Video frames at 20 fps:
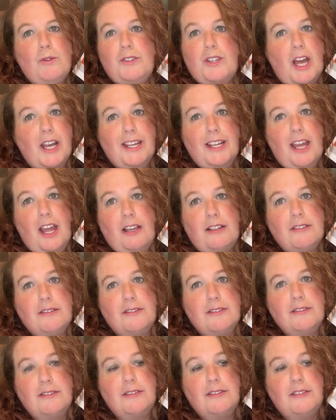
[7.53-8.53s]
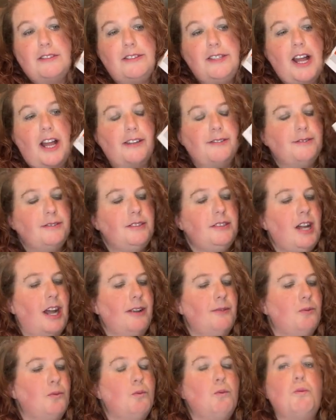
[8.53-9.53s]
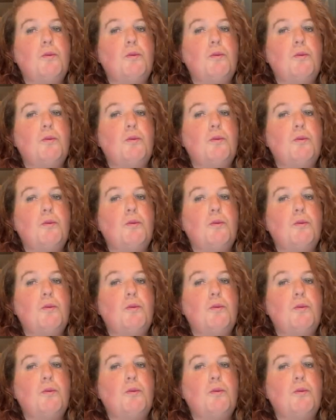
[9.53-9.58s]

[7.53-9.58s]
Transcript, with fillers: Not again. Not, not,